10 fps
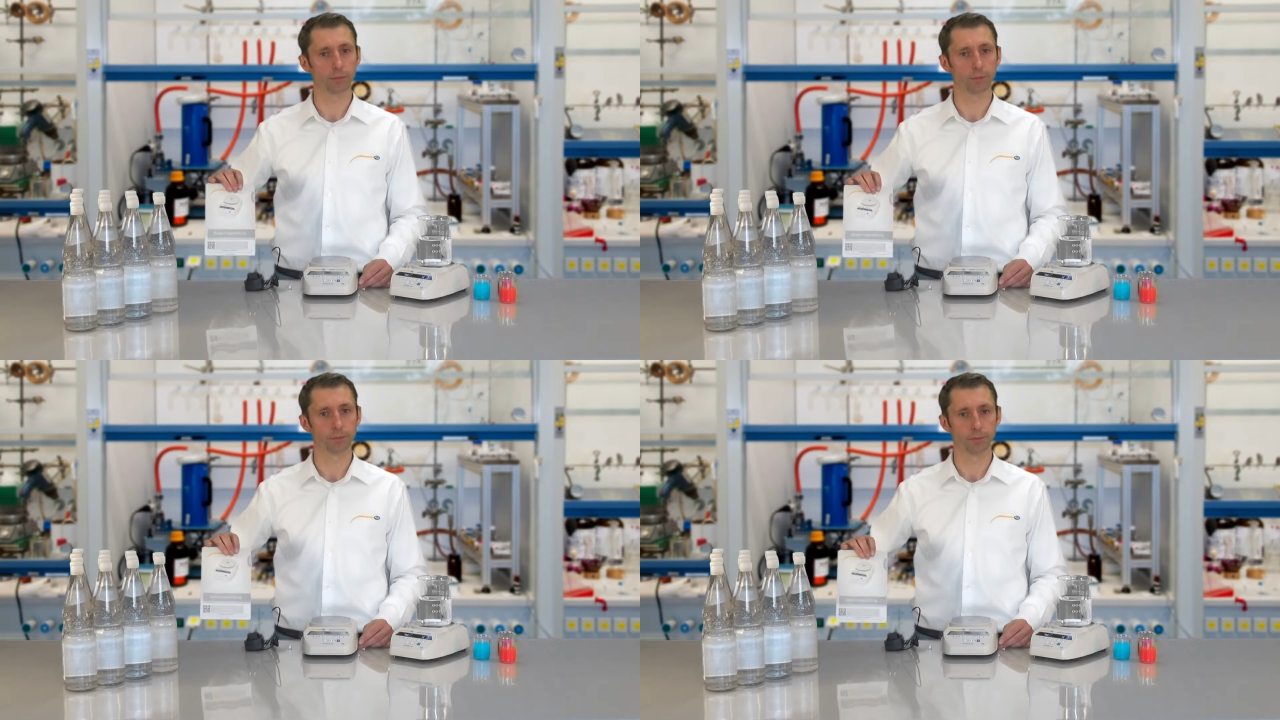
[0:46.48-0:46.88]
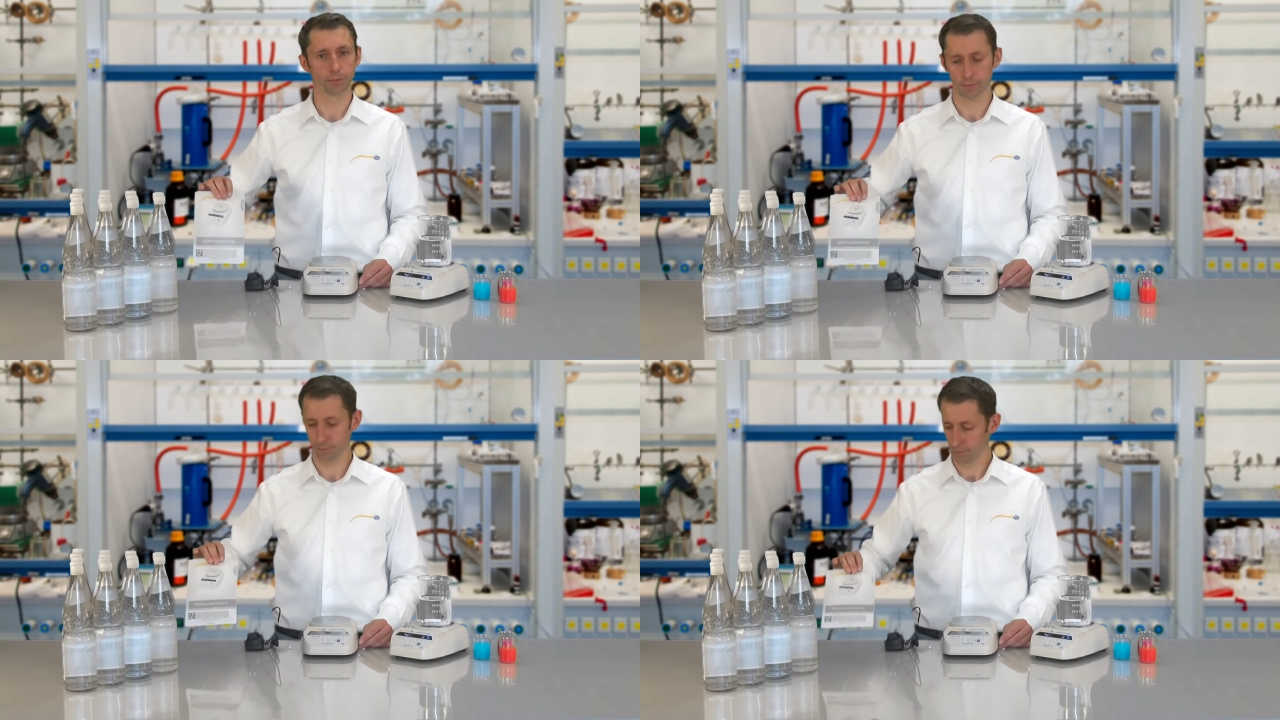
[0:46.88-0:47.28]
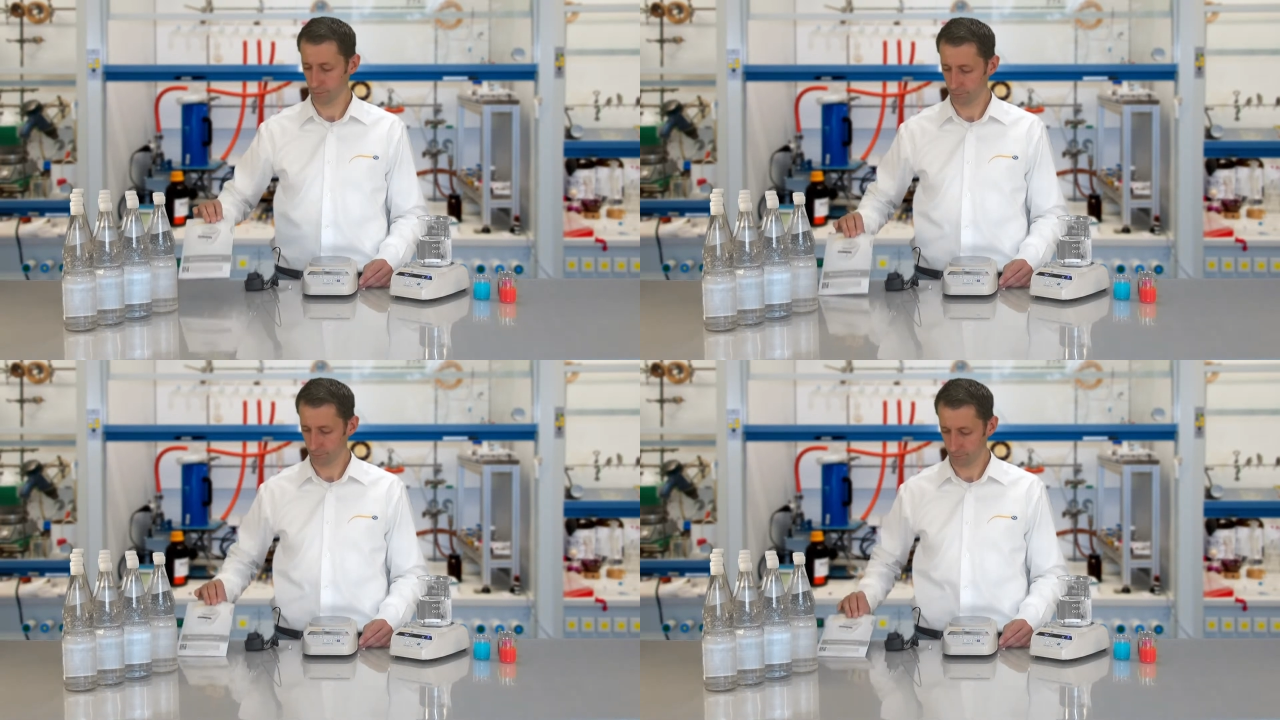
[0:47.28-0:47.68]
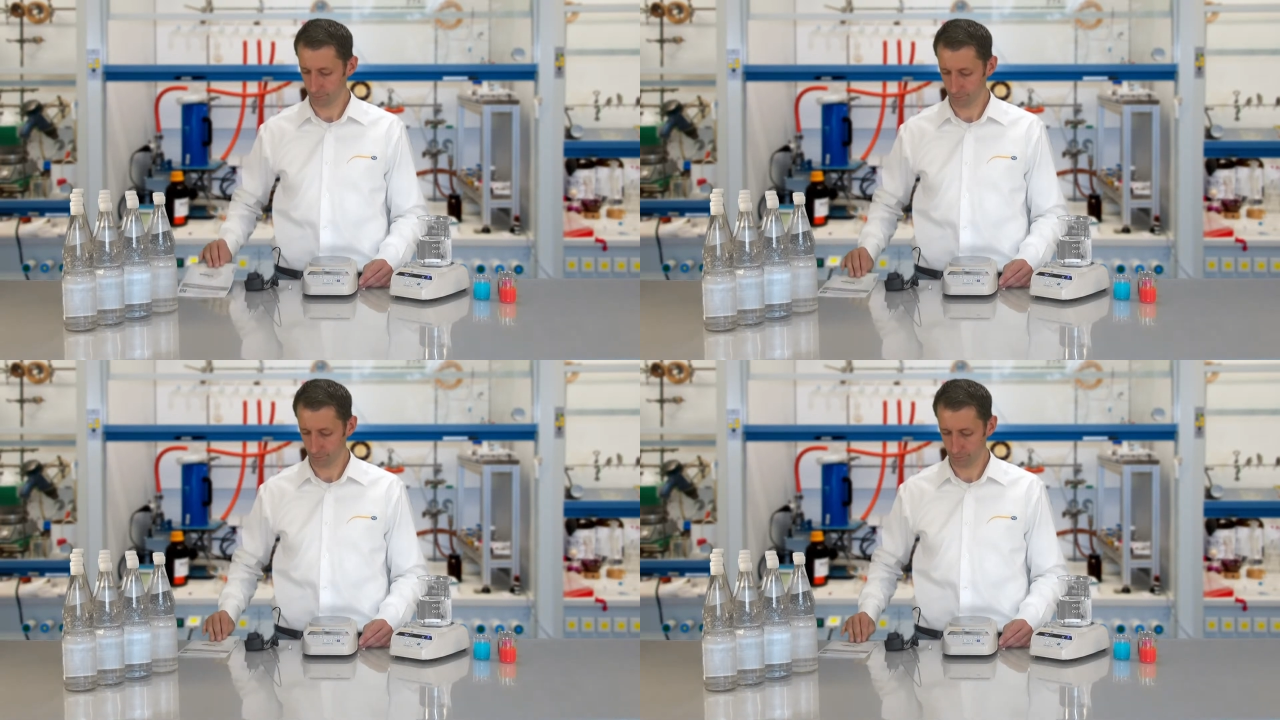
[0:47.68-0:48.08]

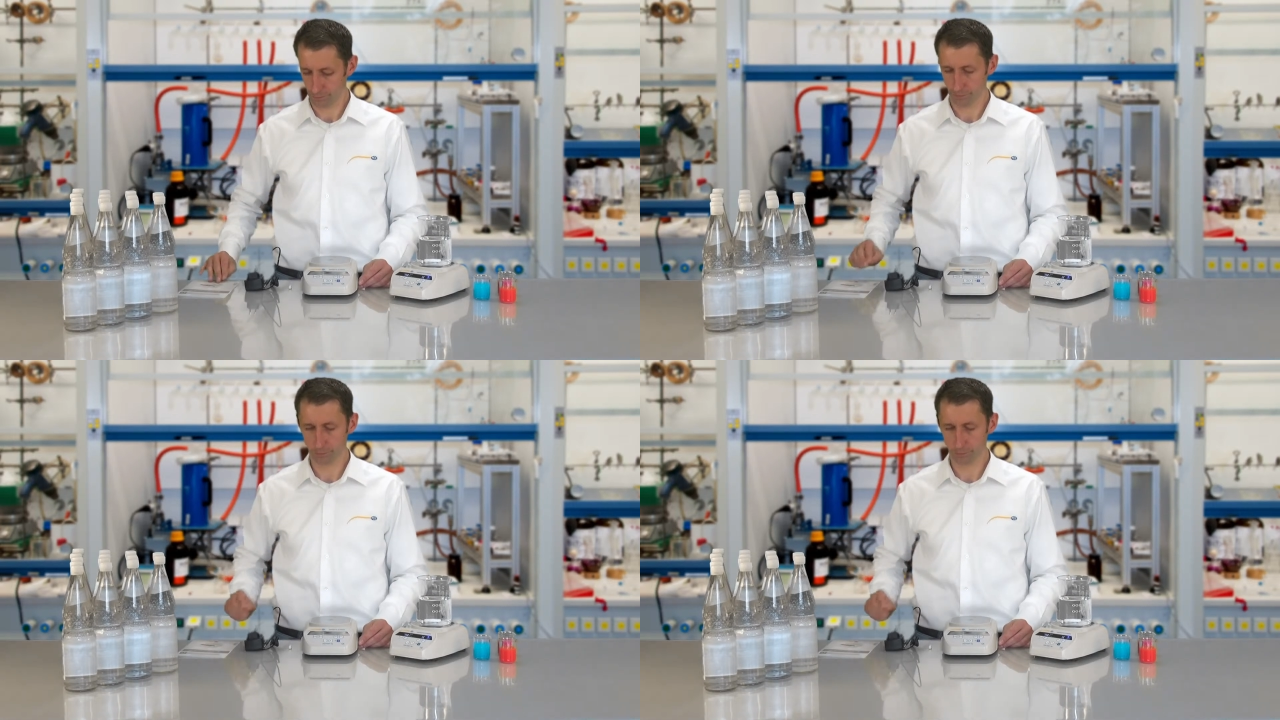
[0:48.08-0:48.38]
No one is speaking in this clip.